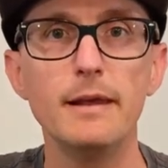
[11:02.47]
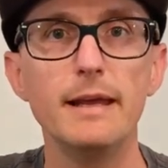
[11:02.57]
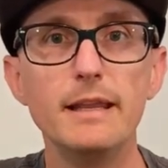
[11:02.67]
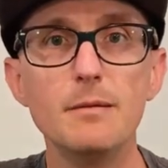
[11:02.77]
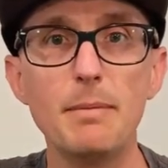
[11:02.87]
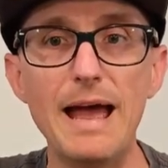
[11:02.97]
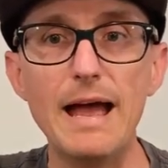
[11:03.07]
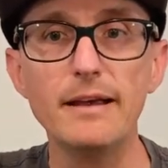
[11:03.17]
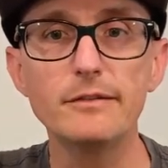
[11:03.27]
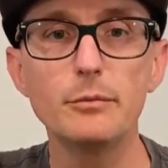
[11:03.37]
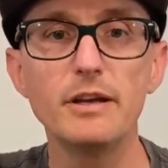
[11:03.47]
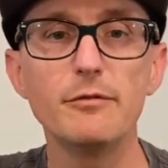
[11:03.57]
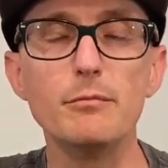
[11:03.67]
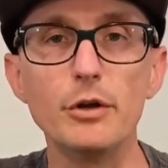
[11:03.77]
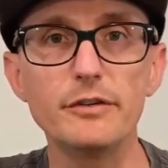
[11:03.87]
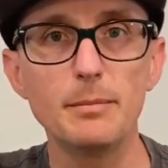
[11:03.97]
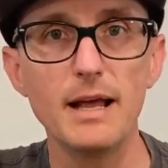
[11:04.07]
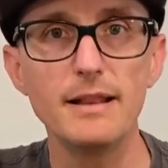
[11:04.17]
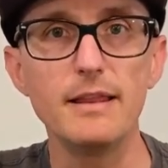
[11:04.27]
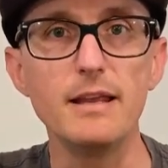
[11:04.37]
In the past, we have
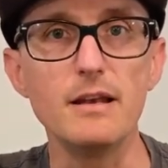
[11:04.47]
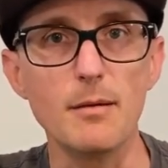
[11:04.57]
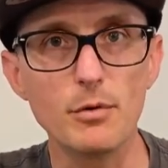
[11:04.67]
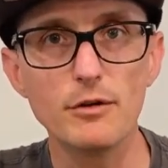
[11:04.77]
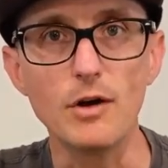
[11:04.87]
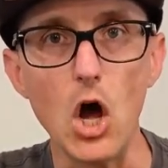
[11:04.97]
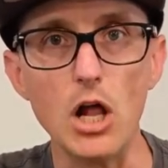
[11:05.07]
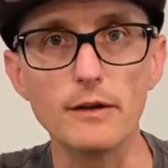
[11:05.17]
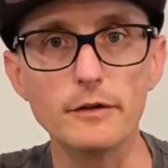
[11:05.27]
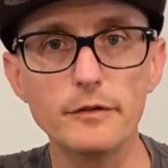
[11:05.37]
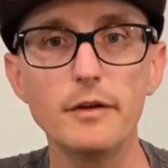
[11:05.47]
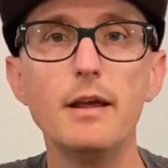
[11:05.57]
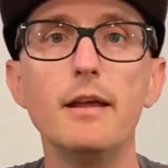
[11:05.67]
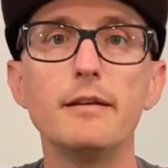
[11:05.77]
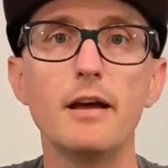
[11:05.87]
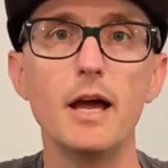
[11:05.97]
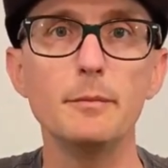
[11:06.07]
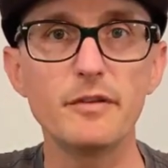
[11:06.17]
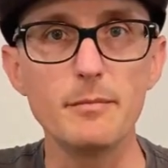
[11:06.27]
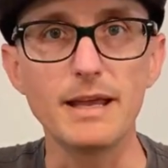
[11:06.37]
multiplied the number of haulers
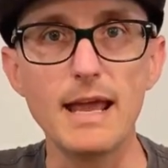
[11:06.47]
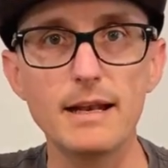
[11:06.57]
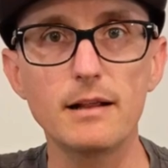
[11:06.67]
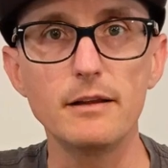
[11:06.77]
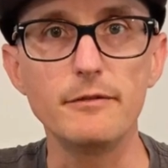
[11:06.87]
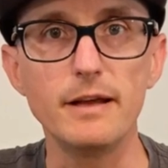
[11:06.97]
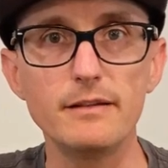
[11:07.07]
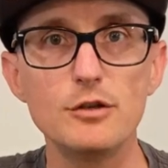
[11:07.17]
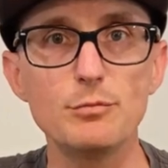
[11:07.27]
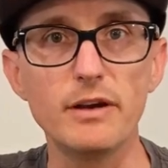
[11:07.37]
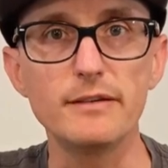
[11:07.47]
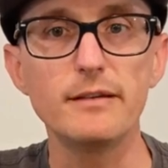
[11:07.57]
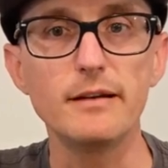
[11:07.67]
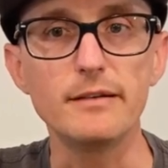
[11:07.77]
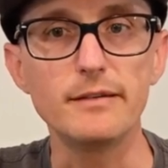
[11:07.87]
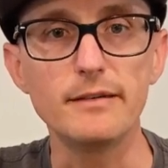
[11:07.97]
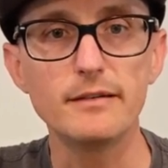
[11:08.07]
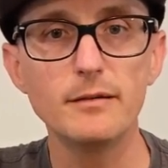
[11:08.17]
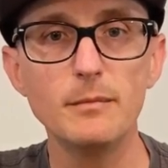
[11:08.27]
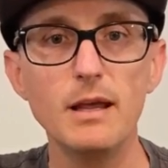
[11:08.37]
times the mechanical advantage present in a
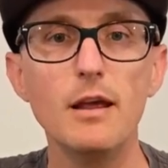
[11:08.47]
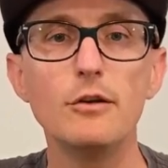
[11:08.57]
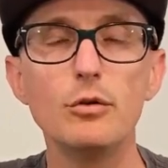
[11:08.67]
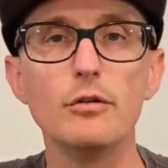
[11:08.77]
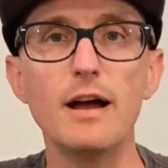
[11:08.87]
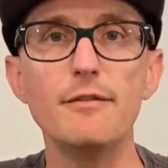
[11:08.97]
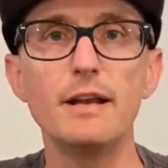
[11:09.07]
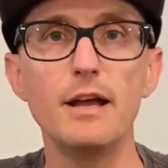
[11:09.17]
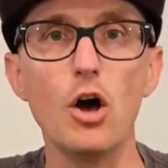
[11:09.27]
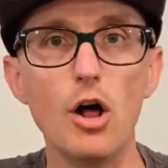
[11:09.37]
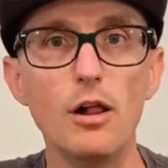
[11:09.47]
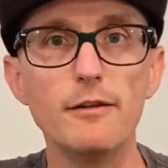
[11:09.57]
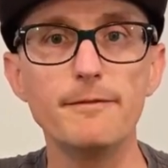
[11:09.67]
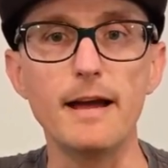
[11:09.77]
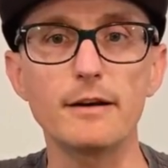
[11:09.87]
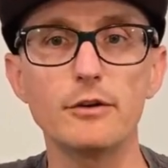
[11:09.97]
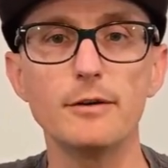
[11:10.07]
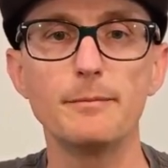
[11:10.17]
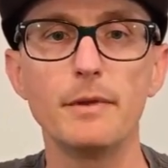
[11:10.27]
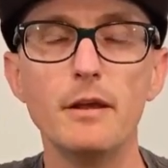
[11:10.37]
system to arrive at a haul
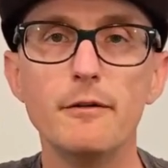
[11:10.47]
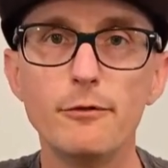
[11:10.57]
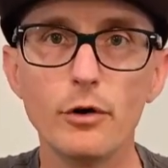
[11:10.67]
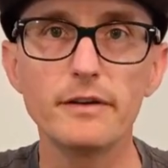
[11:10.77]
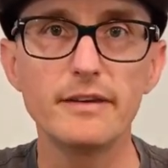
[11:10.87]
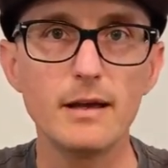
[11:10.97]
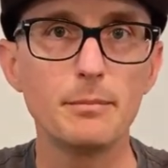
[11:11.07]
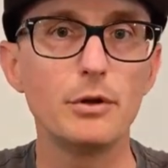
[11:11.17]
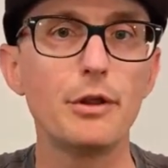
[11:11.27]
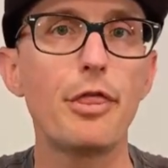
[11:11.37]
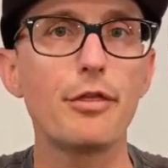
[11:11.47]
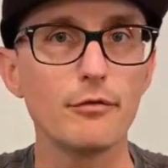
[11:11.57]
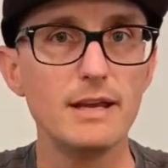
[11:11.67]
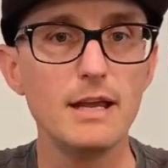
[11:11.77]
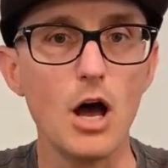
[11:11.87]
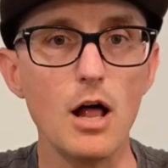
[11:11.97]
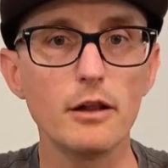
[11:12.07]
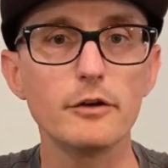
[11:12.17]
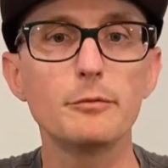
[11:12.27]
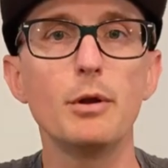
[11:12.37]
factor. For example, 3
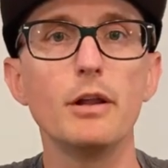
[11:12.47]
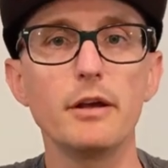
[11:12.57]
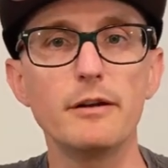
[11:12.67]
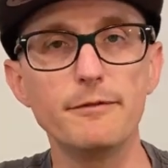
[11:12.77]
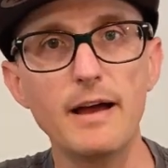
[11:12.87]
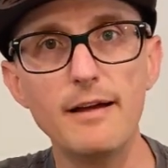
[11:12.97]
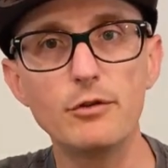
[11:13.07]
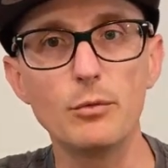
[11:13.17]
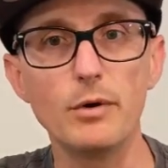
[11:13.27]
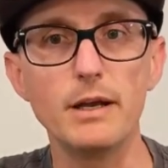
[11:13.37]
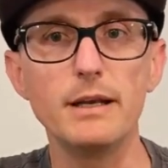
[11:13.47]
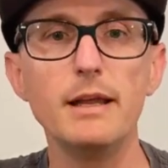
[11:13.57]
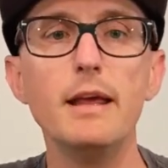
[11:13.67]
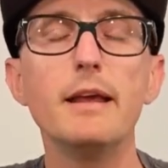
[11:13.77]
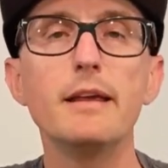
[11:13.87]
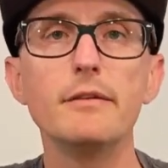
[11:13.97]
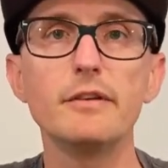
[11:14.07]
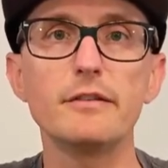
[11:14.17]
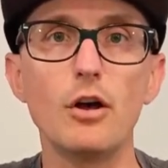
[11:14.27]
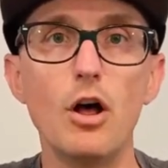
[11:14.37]
haulers pulling on a 5-to-1 gives
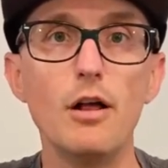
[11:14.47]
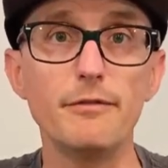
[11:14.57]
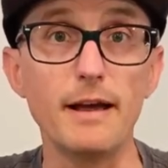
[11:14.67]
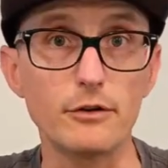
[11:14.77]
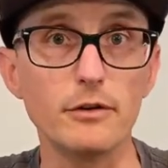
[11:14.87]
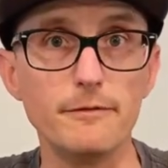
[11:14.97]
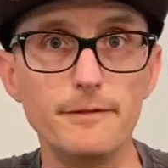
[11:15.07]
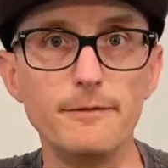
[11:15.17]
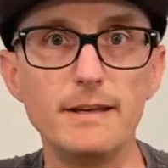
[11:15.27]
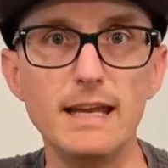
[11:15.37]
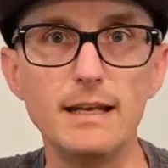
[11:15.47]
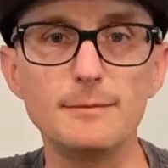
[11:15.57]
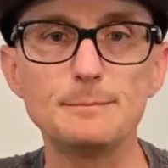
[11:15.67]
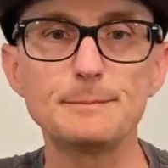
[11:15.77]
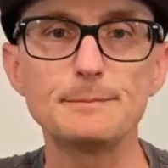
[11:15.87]
us a haul factor of 15.